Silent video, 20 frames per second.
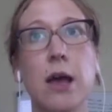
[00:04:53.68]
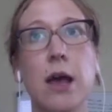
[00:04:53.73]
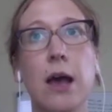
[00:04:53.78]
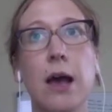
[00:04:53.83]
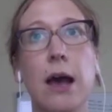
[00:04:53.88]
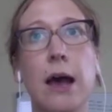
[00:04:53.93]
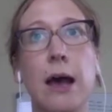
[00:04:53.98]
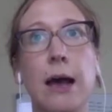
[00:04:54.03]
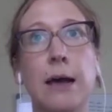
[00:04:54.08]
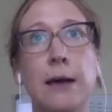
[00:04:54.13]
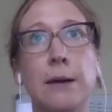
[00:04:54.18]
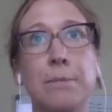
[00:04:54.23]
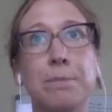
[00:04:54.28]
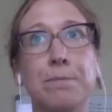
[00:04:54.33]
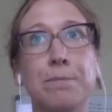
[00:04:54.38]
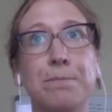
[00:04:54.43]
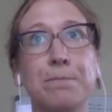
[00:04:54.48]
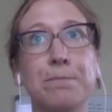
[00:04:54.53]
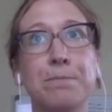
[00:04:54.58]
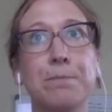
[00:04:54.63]

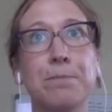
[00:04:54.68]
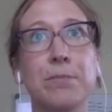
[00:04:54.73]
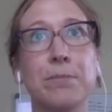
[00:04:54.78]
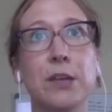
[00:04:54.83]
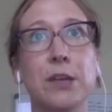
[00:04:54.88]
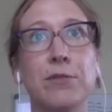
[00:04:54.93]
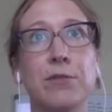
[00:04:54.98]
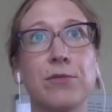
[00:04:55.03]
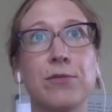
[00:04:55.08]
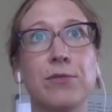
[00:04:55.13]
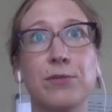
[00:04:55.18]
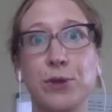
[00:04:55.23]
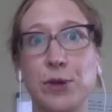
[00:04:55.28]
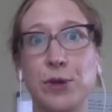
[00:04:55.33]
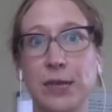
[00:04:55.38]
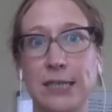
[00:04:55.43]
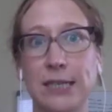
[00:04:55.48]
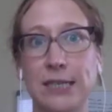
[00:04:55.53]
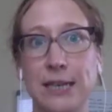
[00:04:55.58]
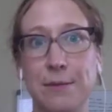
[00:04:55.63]
for
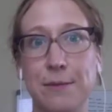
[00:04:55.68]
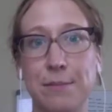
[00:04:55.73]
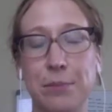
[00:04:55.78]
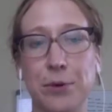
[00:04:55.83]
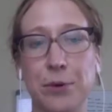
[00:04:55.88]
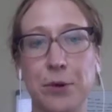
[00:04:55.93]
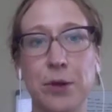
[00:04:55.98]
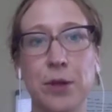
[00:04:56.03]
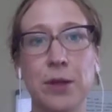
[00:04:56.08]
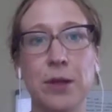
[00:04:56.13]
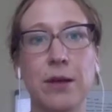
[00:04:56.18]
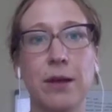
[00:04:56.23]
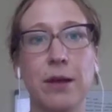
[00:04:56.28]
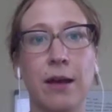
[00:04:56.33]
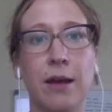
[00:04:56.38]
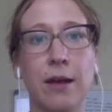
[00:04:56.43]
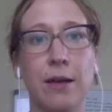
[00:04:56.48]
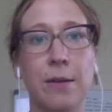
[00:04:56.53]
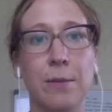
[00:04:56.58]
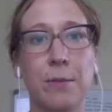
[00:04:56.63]
example,
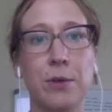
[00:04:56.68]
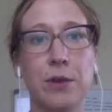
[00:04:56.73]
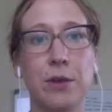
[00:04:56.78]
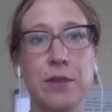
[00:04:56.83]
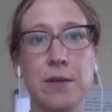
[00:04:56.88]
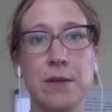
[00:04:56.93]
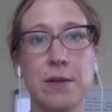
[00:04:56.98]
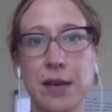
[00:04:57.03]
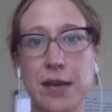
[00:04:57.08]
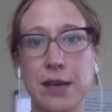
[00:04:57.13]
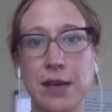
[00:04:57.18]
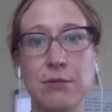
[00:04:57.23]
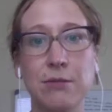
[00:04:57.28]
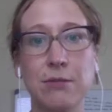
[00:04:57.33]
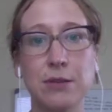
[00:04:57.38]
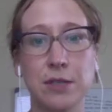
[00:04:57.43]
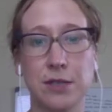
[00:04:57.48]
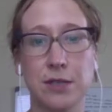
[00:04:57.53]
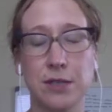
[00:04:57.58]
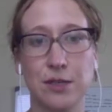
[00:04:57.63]
within my
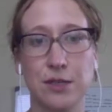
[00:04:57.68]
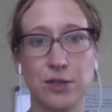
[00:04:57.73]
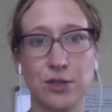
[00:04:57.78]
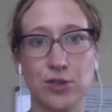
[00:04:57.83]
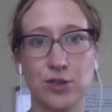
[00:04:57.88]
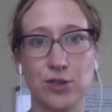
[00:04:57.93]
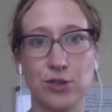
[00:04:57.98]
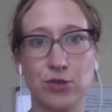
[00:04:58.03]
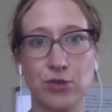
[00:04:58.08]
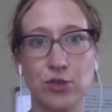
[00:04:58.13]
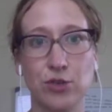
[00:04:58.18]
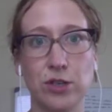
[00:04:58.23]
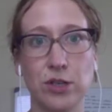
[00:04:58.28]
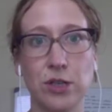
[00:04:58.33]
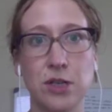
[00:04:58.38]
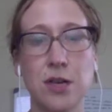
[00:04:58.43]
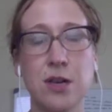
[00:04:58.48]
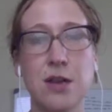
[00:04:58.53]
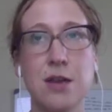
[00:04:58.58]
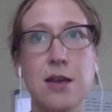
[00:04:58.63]
own
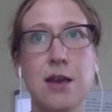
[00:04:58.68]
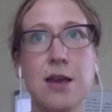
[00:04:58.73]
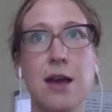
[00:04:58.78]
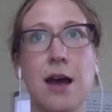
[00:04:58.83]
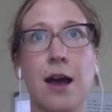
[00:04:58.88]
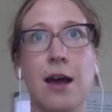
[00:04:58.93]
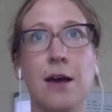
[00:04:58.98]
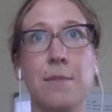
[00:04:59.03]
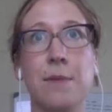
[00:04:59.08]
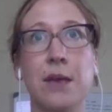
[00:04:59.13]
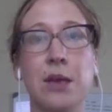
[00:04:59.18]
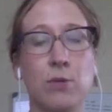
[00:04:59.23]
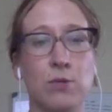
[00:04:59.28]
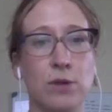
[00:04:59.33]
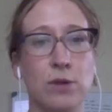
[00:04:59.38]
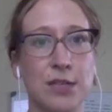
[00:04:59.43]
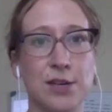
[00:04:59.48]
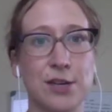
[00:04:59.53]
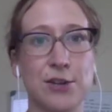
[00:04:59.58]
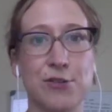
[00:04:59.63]
institution, it
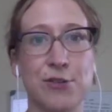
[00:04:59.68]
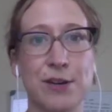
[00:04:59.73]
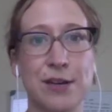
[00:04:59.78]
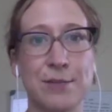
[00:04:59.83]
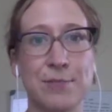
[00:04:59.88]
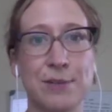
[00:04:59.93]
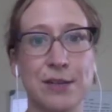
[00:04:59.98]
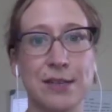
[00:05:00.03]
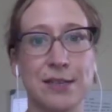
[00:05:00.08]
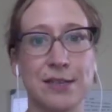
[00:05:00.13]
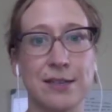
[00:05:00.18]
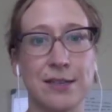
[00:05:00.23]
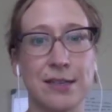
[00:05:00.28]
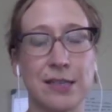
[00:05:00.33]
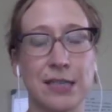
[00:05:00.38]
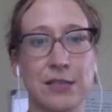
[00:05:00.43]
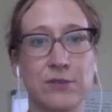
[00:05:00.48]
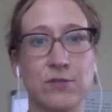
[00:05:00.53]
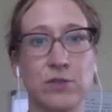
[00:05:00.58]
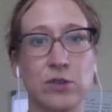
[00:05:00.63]
was incredibly
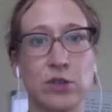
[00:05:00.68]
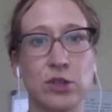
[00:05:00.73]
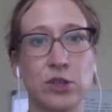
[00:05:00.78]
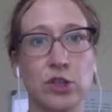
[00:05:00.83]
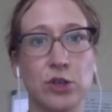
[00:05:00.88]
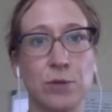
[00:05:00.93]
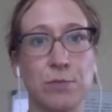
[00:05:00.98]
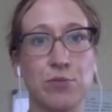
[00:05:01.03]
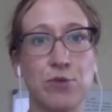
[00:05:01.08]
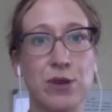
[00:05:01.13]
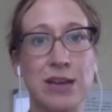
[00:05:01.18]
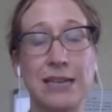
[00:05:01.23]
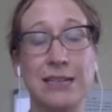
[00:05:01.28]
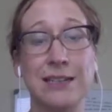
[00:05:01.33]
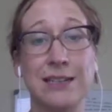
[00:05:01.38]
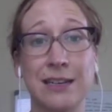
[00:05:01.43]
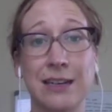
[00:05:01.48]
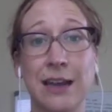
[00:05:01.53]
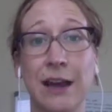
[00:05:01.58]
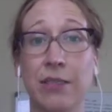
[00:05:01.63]
successful to bring
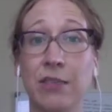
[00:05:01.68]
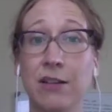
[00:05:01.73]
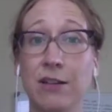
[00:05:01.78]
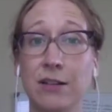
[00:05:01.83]
together